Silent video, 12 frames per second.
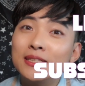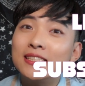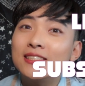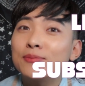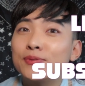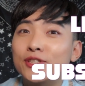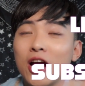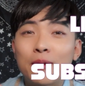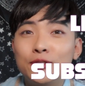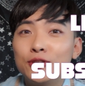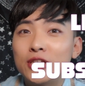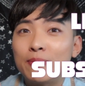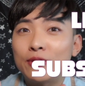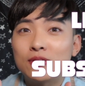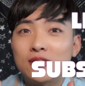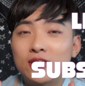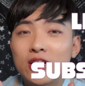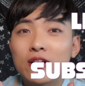subscribe to Chubby
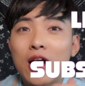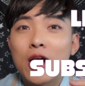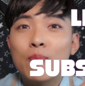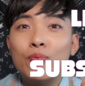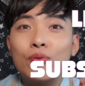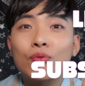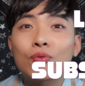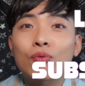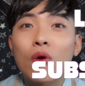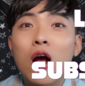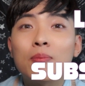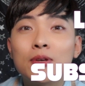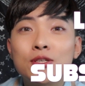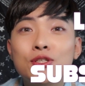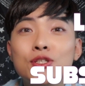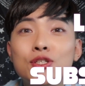Juicy's channel. I promise